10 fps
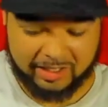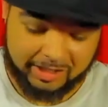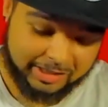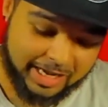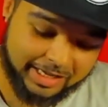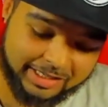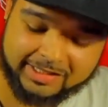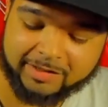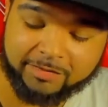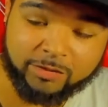That is
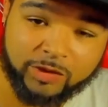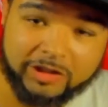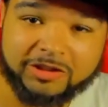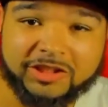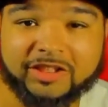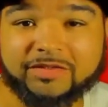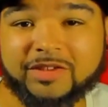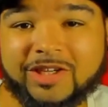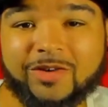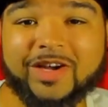some real shit for
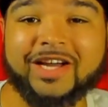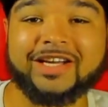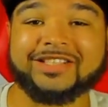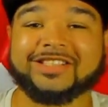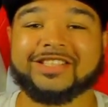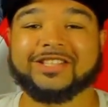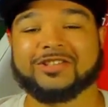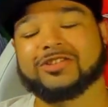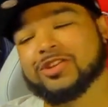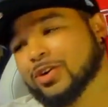your ass.
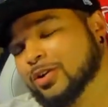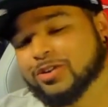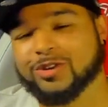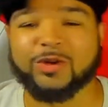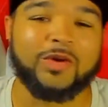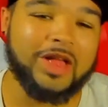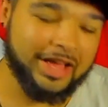Through and through.